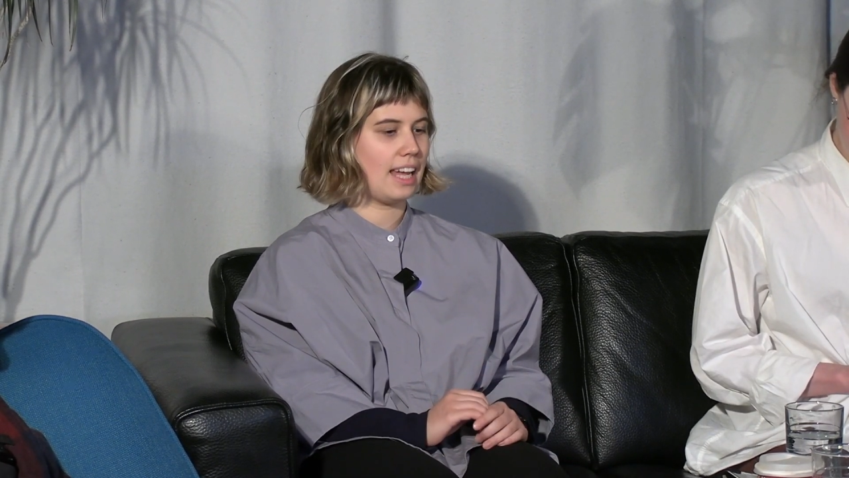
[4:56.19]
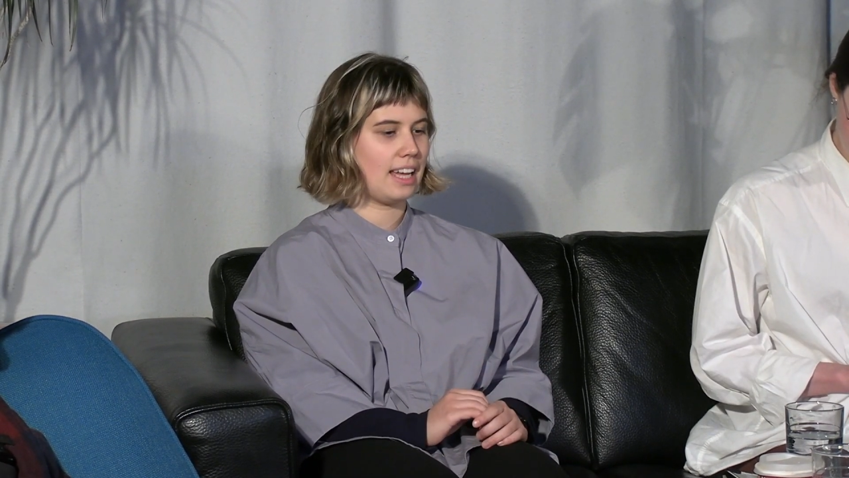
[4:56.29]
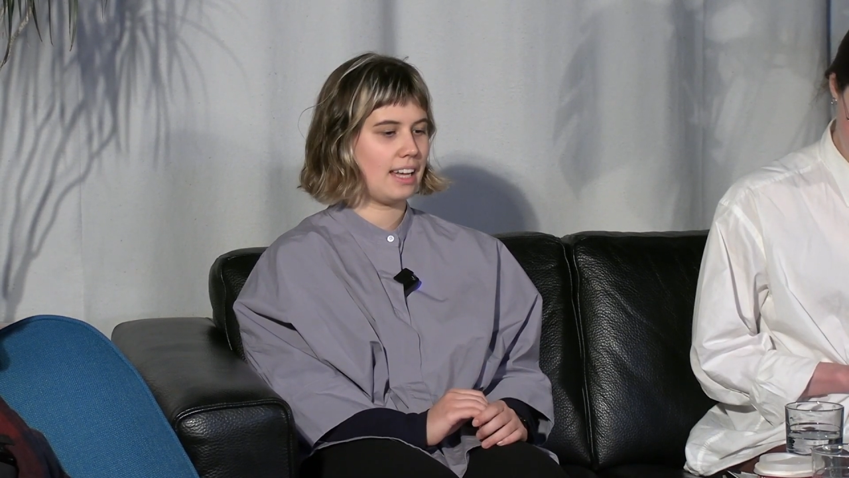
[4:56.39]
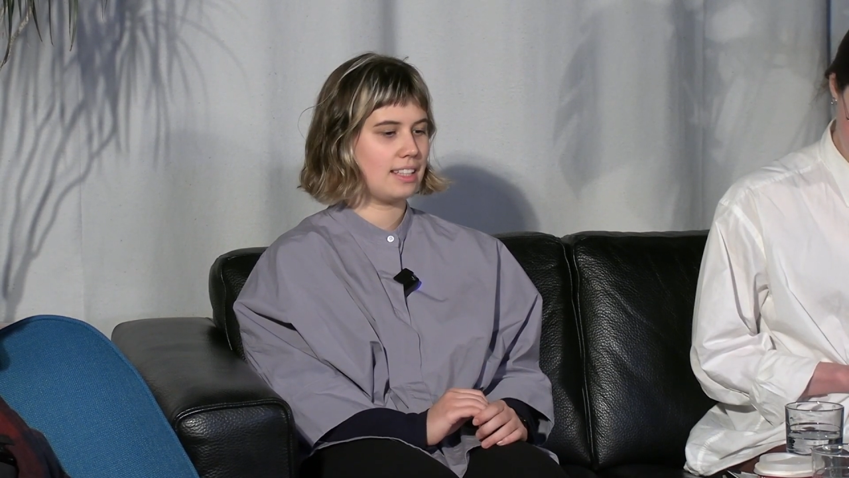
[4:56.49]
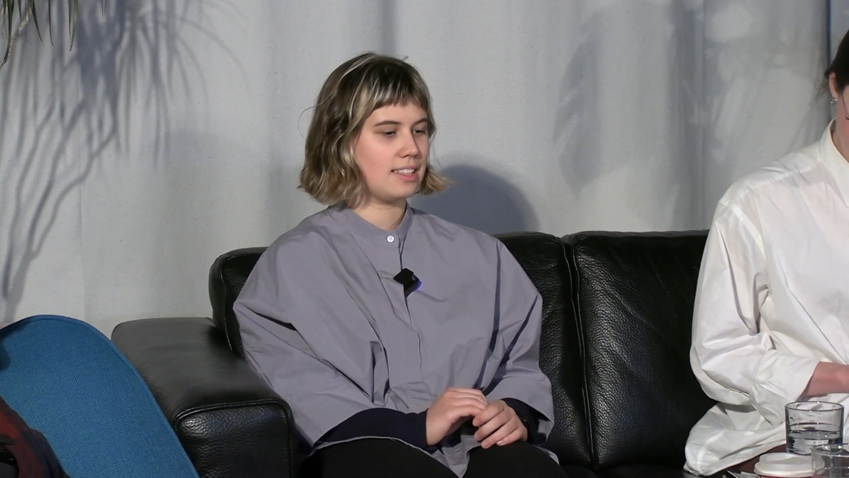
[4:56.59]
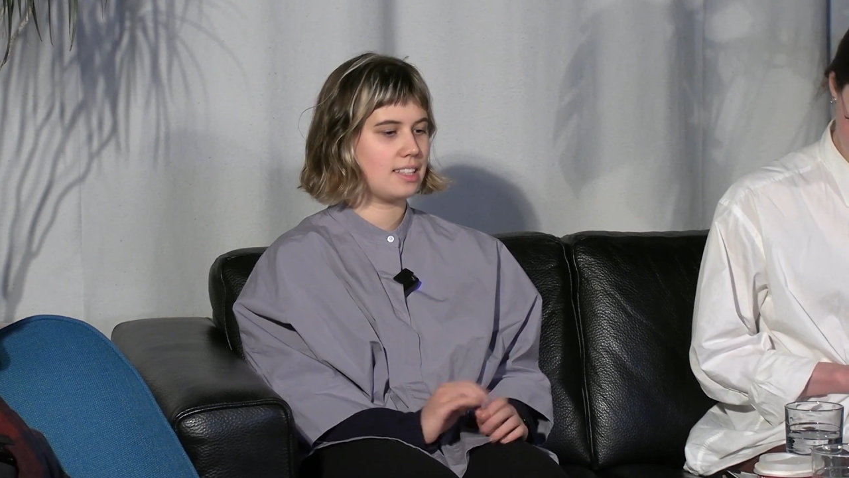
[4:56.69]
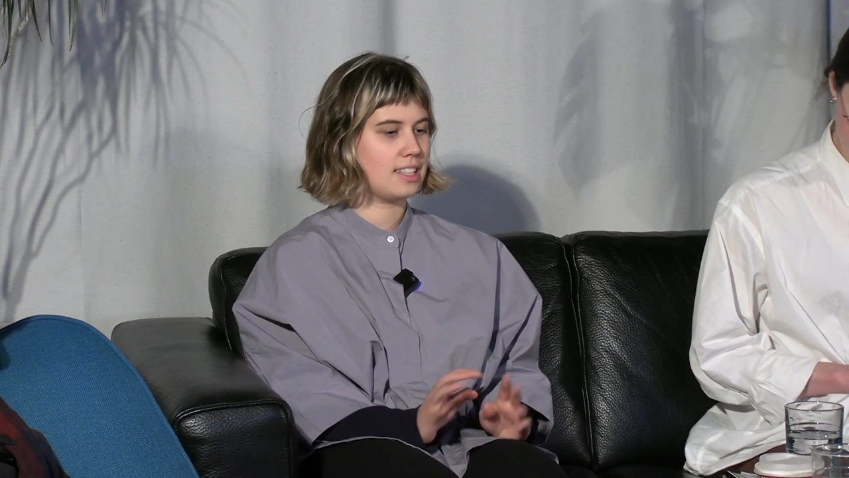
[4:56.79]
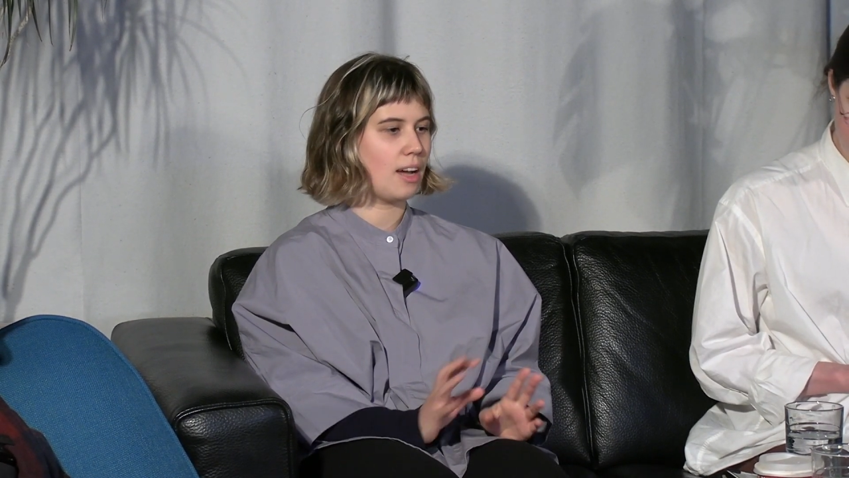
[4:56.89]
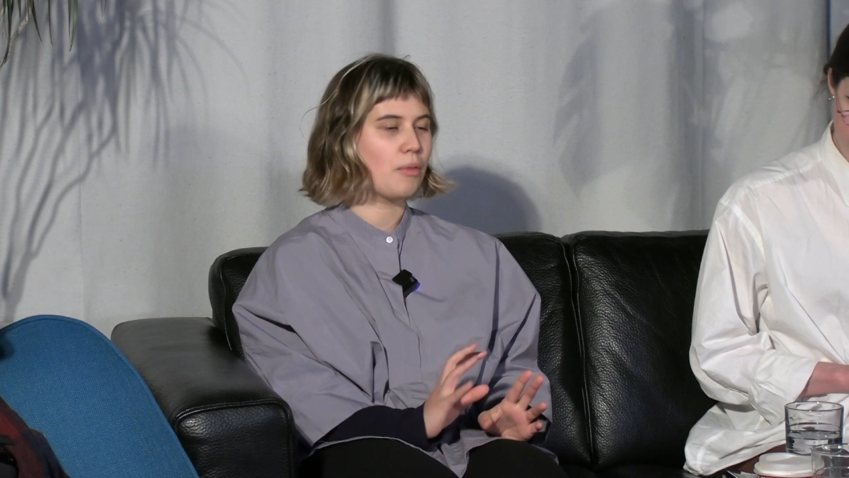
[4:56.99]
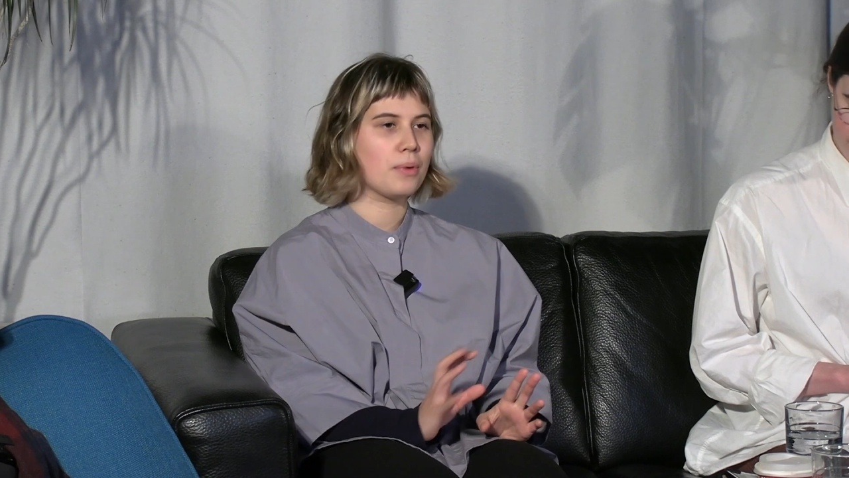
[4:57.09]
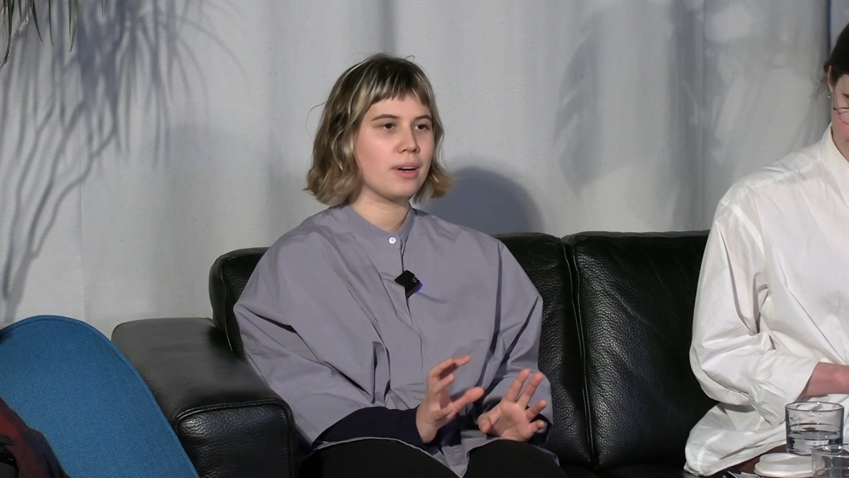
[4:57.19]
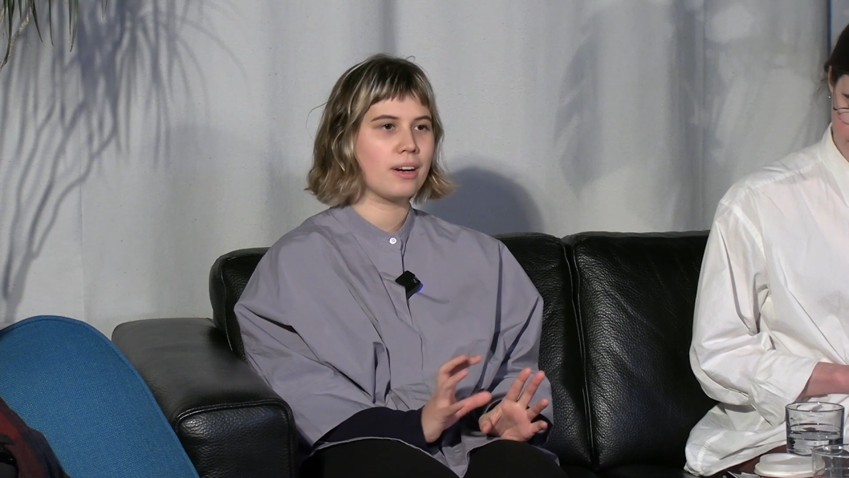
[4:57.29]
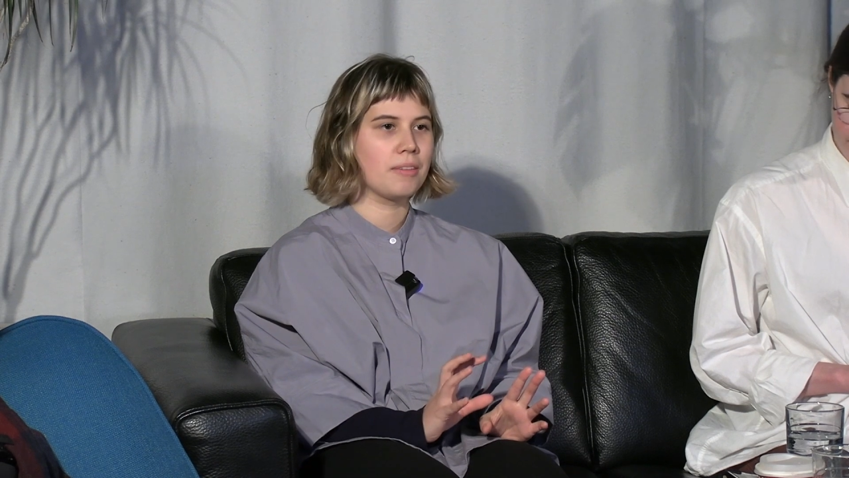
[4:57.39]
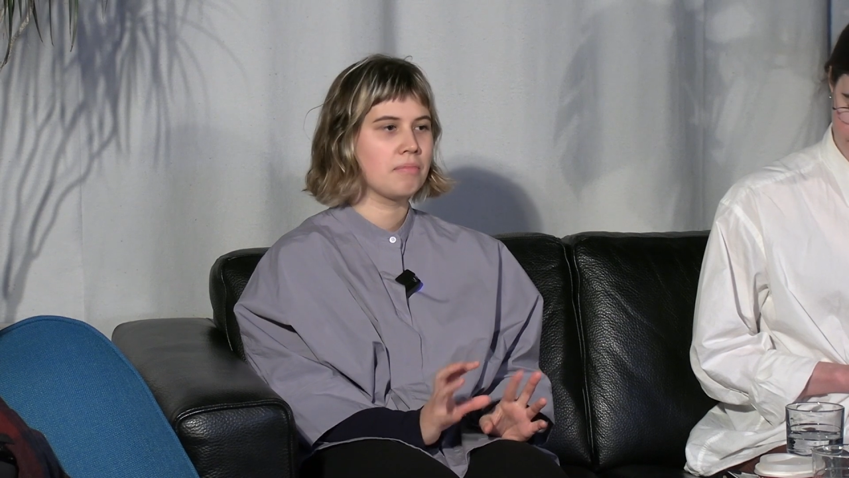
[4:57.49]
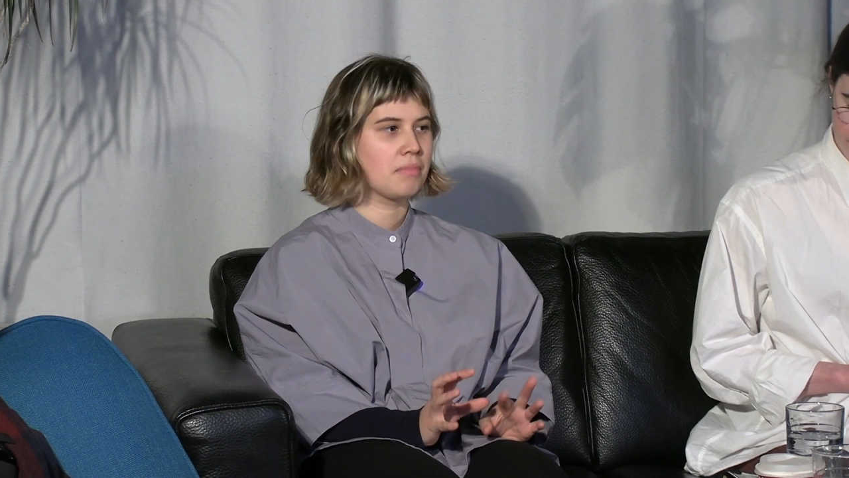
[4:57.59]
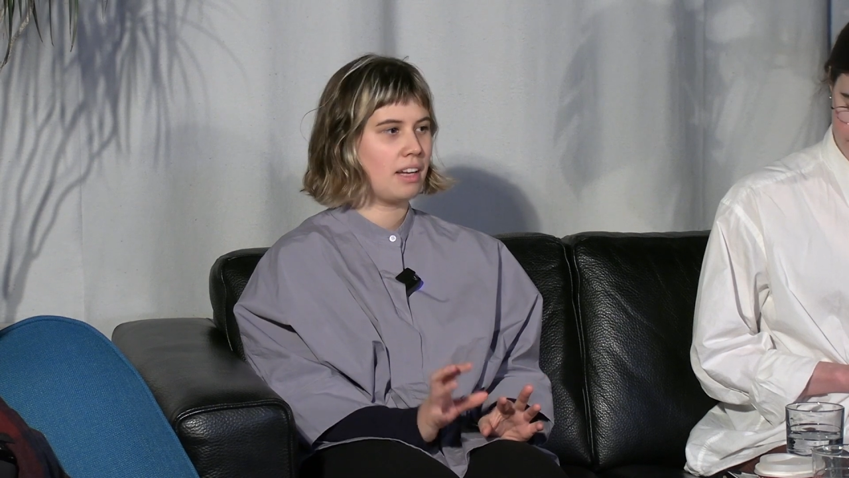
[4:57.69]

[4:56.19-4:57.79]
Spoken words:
and somewhere